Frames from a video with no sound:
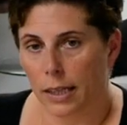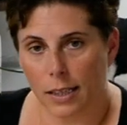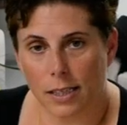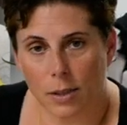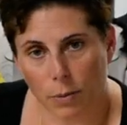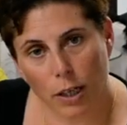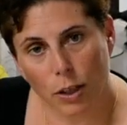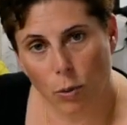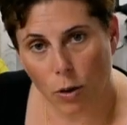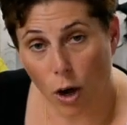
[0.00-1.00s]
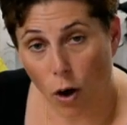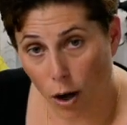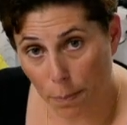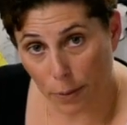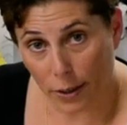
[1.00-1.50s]
this is what I call a
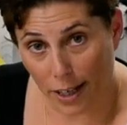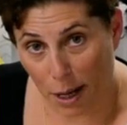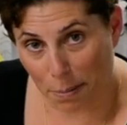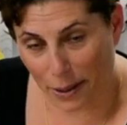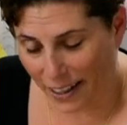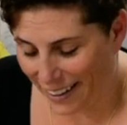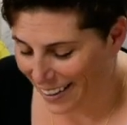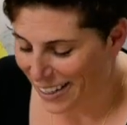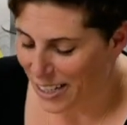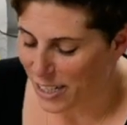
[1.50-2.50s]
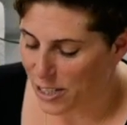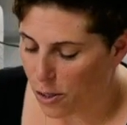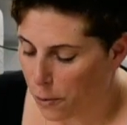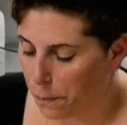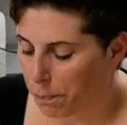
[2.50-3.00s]
hybrid nappy.
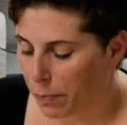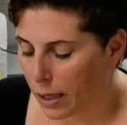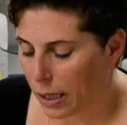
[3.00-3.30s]
So